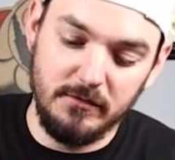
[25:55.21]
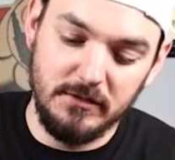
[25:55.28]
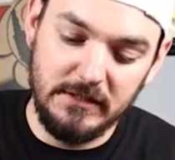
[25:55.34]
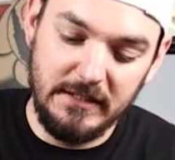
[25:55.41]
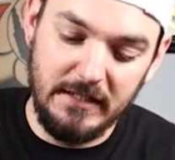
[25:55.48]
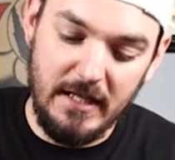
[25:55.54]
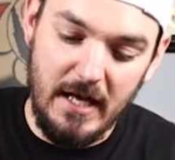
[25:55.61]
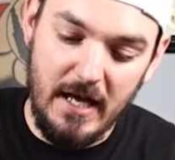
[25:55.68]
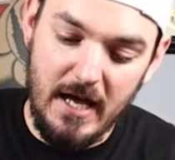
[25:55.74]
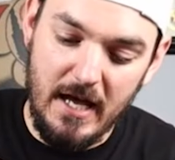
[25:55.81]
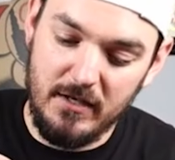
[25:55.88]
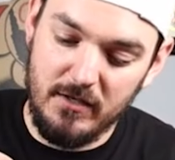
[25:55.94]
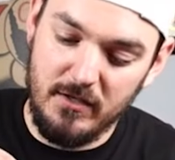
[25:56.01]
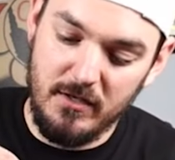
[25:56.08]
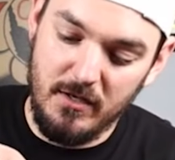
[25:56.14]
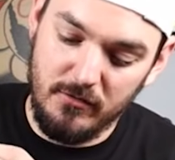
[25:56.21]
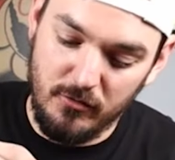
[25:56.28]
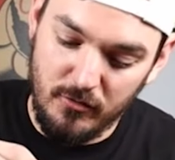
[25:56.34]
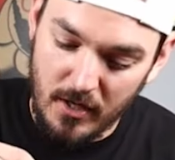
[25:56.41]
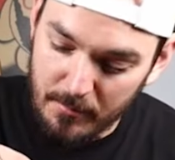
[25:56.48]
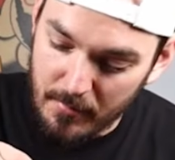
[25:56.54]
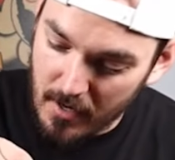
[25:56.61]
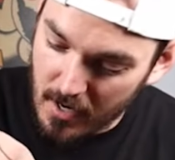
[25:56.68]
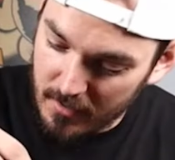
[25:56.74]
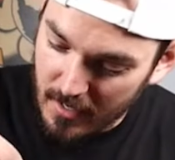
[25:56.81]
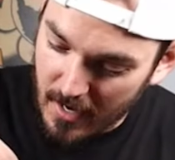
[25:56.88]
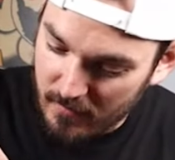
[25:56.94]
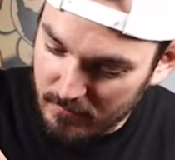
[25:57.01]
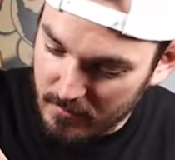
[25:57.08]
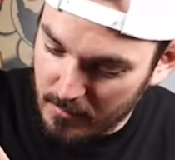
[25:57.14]
Look at that, dude. So I bought,
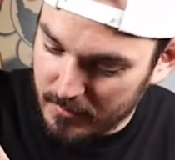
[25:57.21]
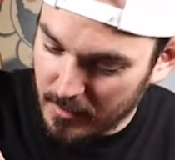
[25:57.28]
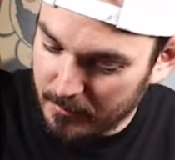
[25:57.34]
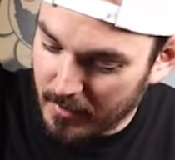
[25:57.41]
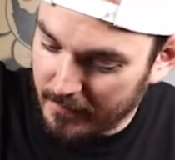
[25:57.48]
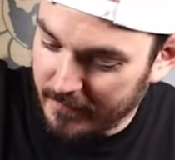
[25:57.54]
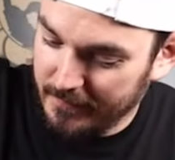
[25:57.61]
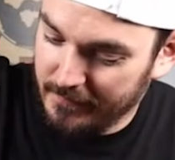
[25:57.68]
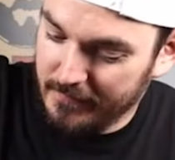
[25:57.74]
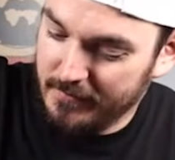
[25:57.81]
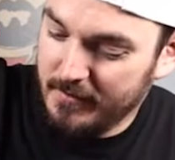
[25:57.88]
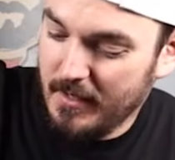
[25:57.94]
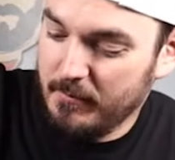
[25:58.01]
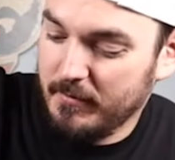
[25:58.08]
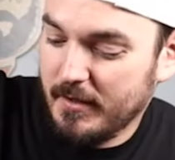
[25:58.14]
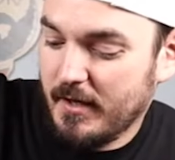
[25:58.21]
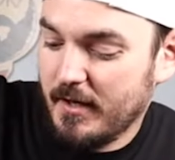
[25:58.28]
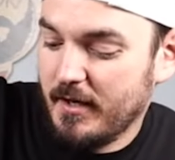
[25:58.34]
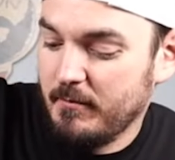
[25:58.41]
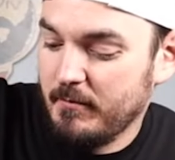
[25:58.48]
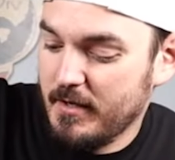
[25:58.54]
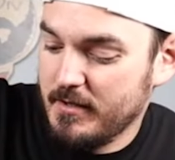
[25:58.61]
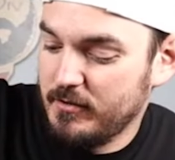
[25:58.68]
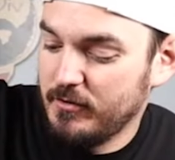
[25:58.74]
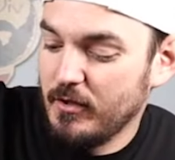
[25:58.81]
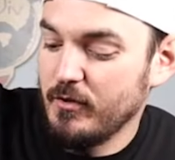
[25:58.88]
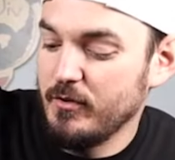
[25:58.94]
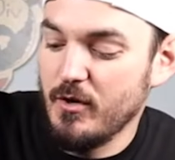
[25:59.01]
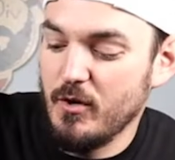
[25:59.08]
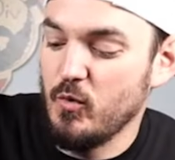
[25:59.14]
I remember I bought these at the same time. I just
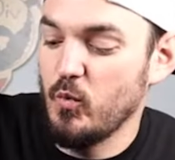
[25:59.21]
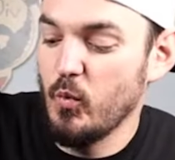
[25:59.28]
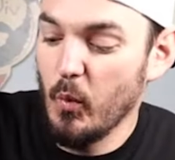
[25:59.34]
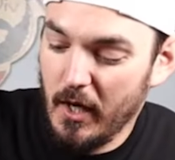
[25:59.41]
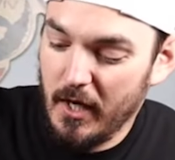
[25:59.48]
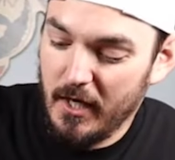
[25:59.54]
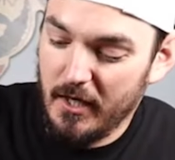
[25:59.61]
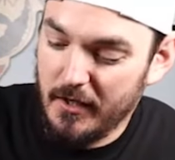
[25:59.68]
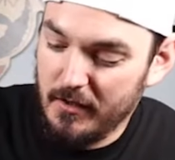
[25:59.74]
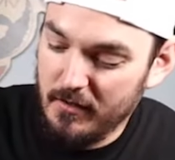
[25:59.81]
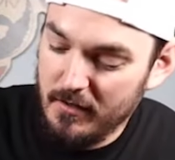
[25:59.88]
don't know where.